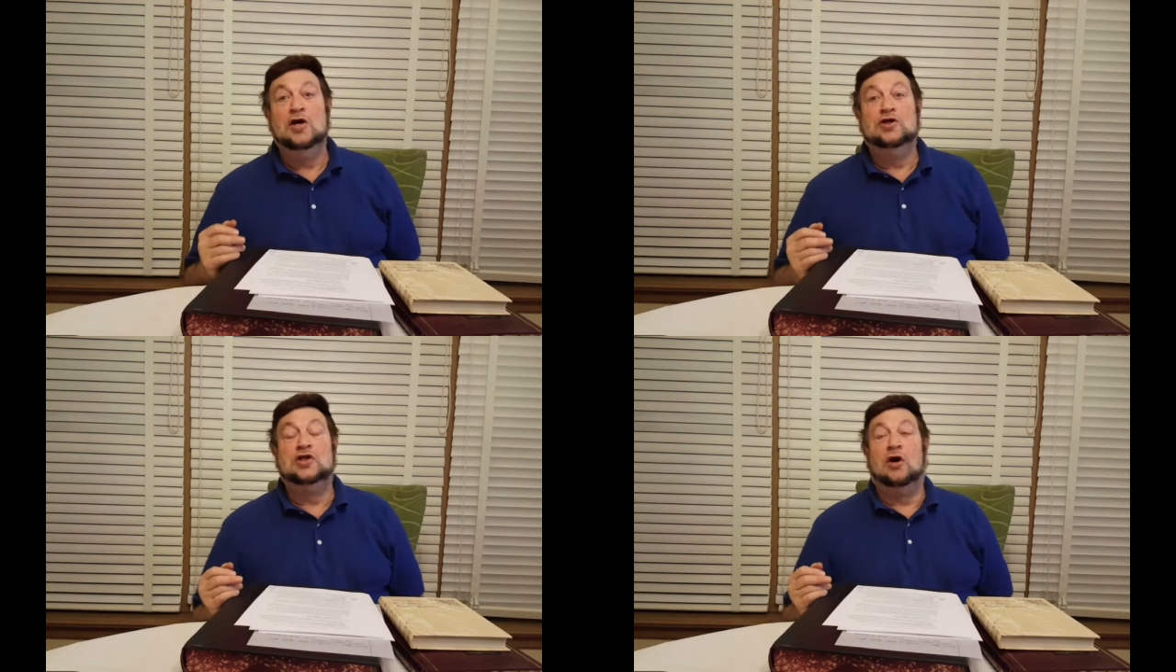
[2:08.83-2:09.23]

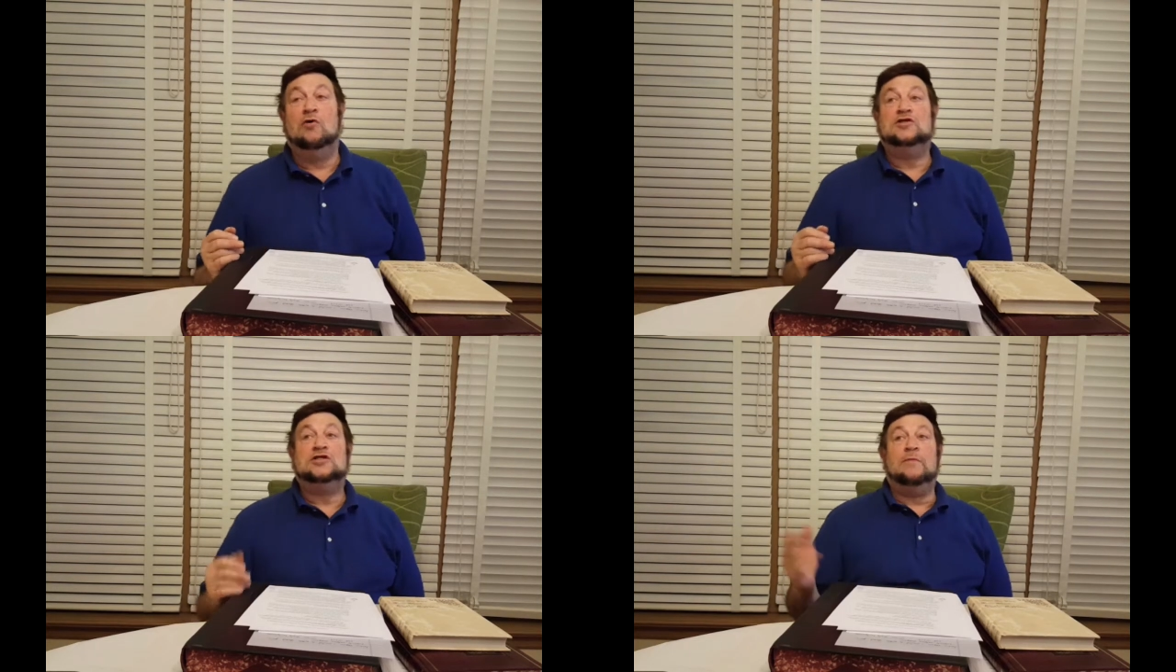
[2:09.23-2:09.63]

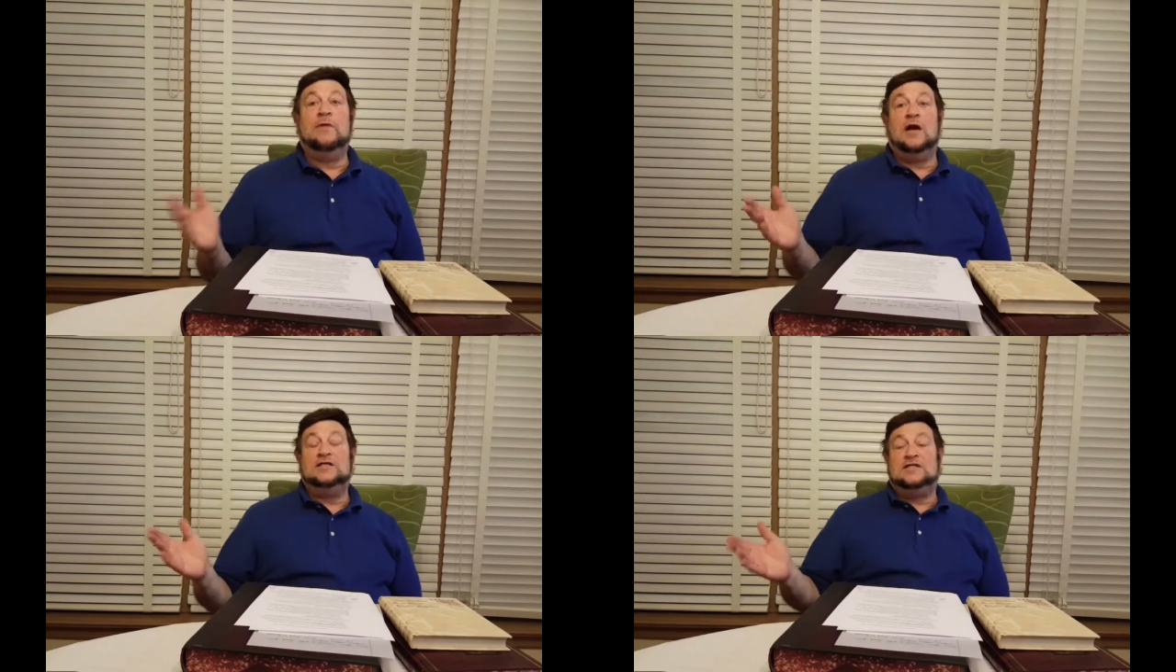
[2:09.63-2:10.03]
So
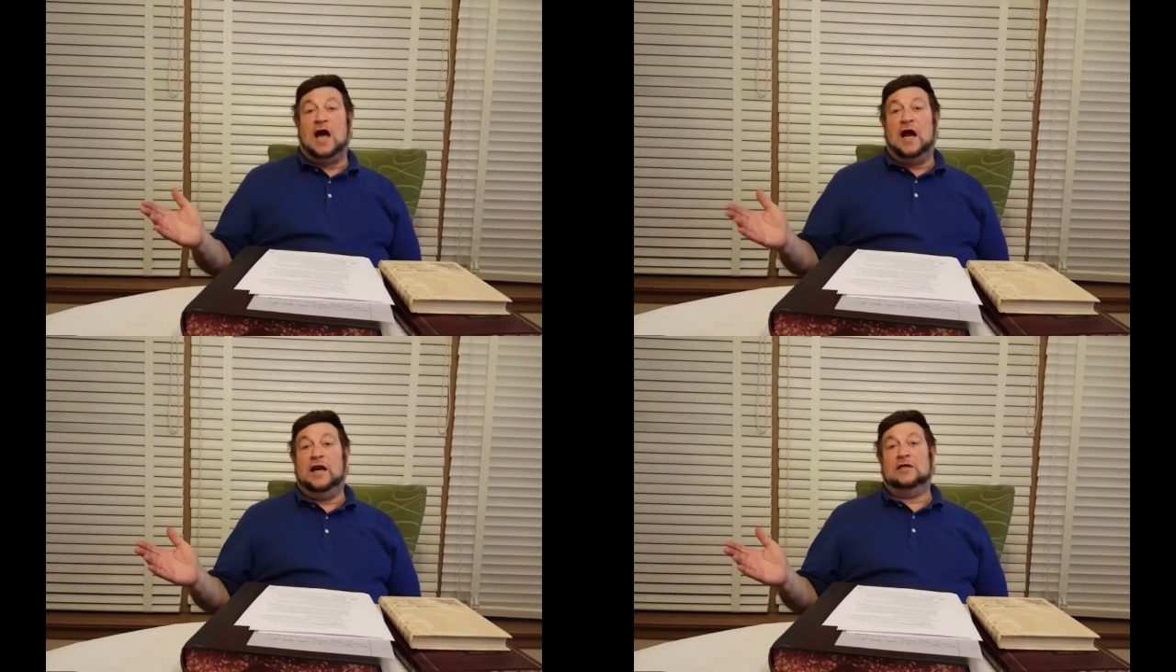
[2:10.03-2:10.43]
Shimon
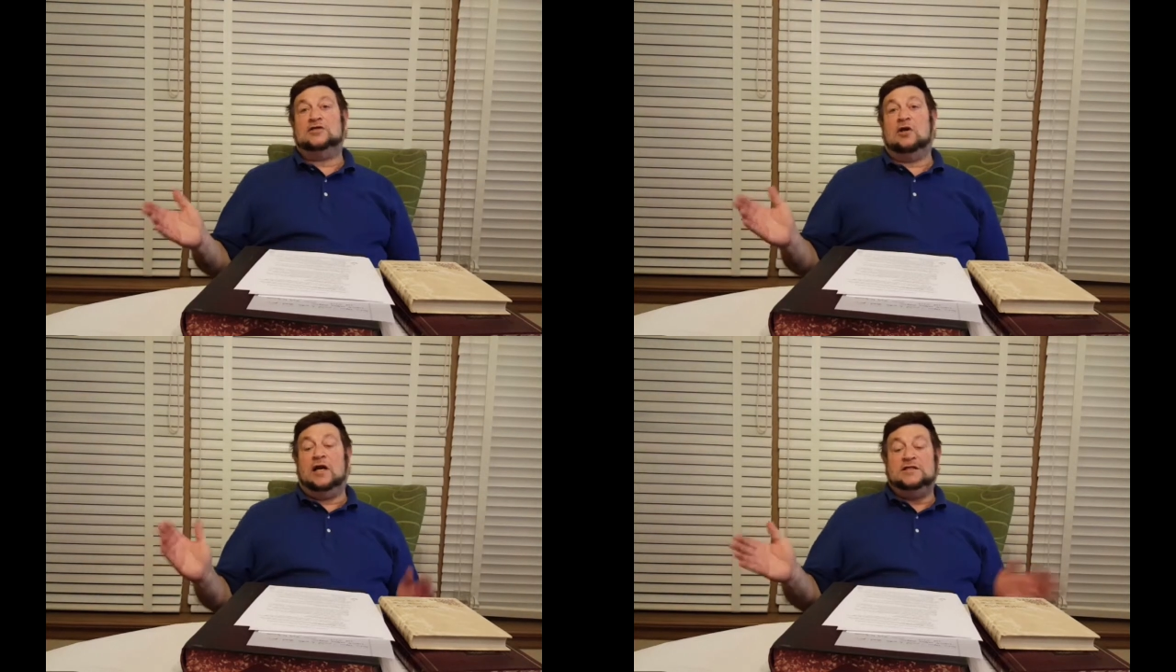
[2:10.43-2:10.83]
HaTzadik,
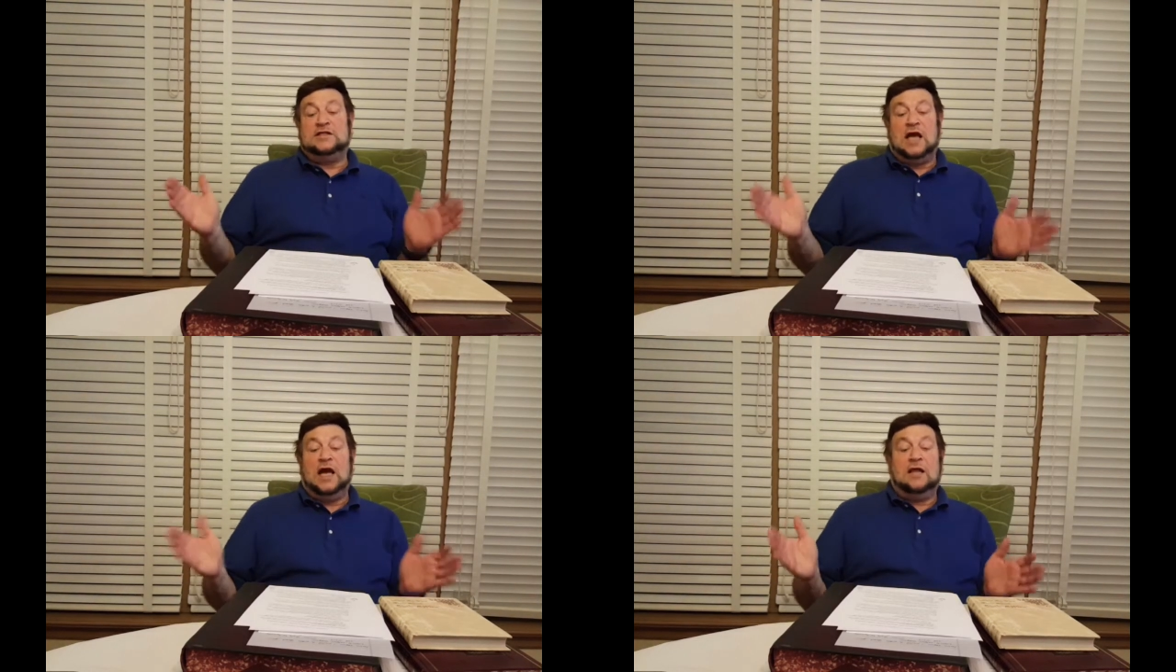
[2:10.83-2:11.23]
so let's
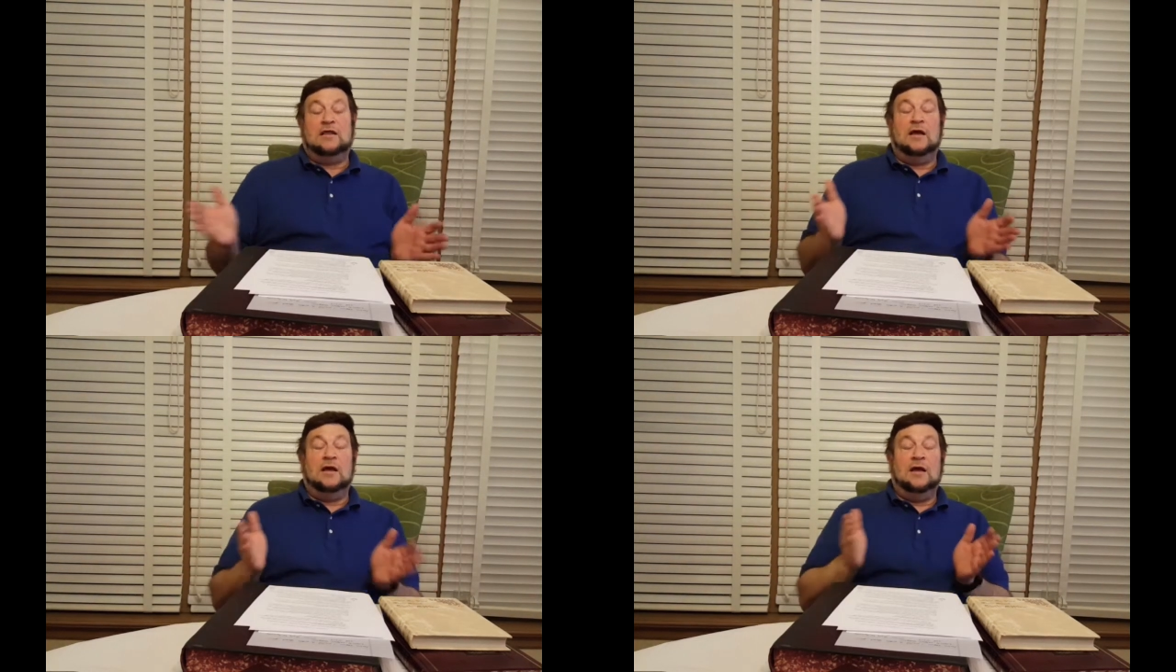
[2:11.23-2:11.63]
take
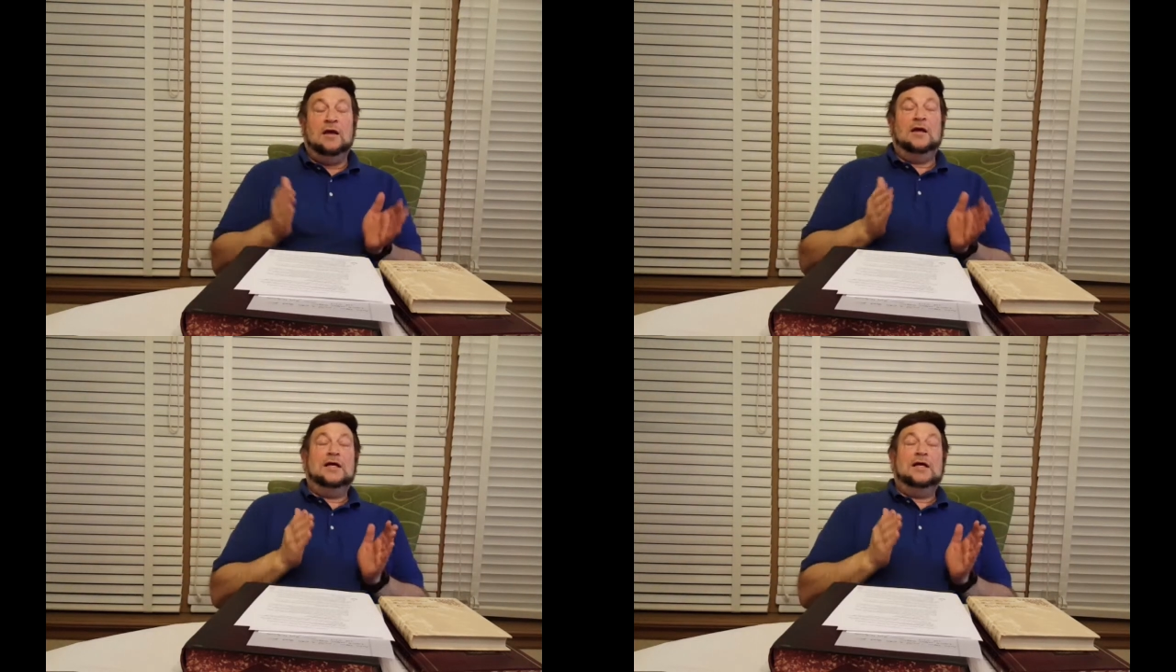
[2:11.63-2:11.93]
the